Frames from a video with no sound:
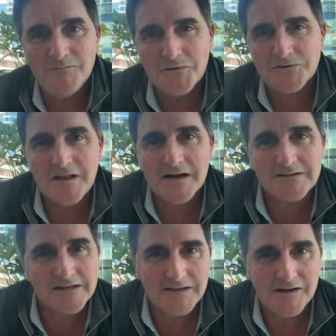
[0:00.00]
There's a lot of
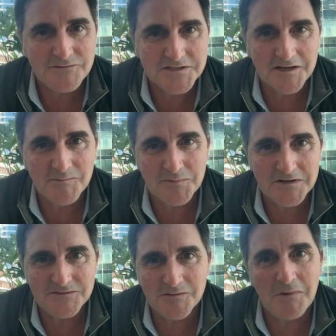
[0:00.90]
technology
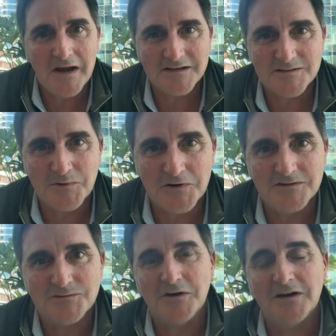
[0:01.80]
companies in my
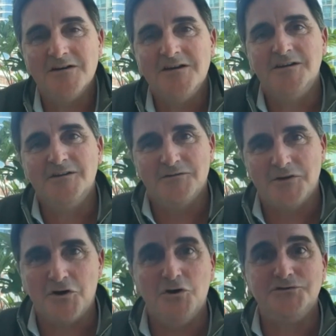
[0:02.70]
experience where the
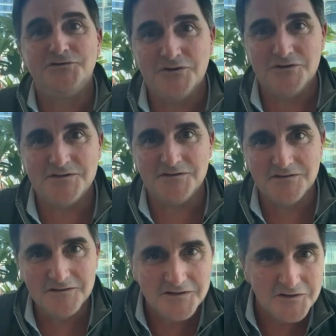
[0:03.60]
culture is a
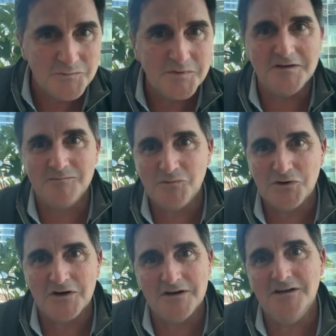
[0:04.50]
little bit
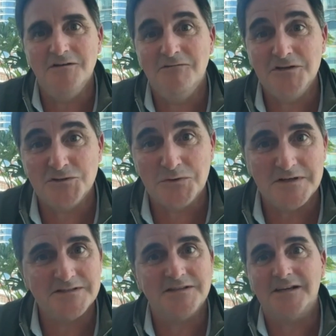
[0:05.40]
more
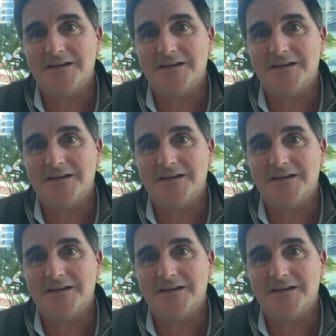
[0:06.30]
individualistic.